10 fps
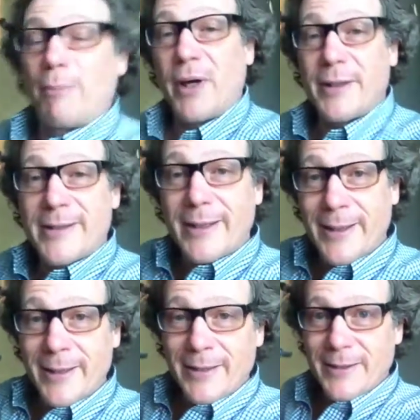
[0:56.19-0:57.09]
But
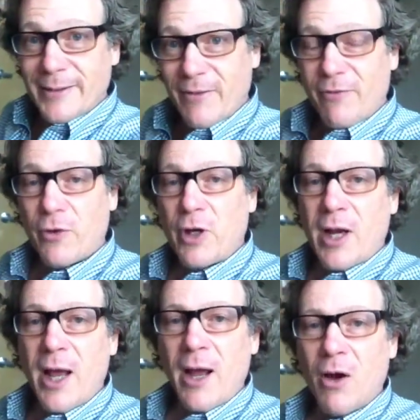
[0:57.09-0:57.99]
for
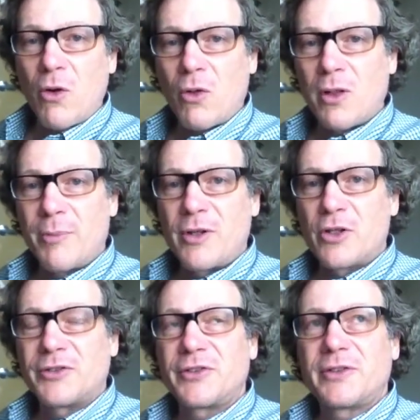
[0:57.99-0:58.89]
now, let me
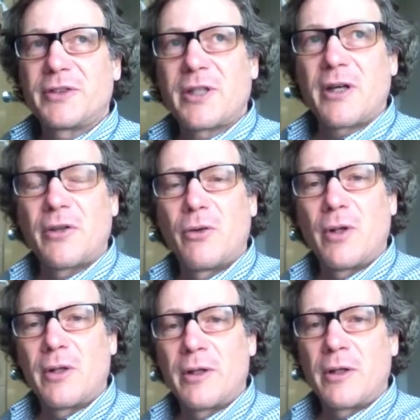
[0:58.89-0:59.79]
just tell you
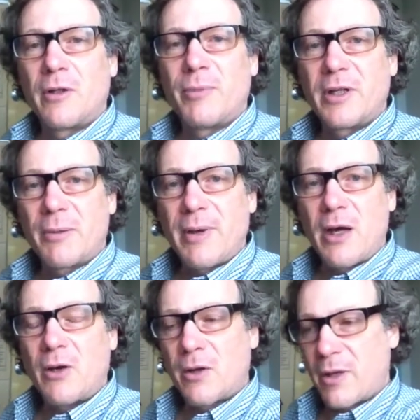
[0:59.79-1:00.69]
a little bit
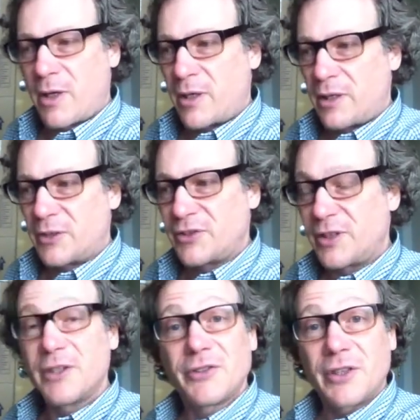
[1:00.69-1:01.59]
about
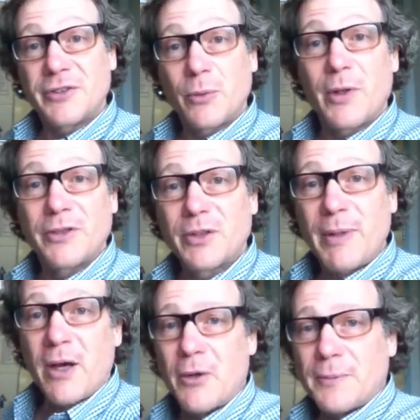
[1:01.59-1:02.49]
statistics and what it's
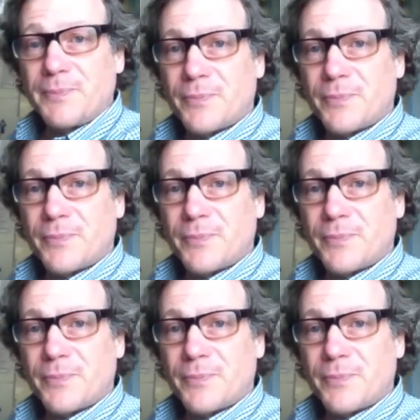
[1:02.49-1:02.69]
about.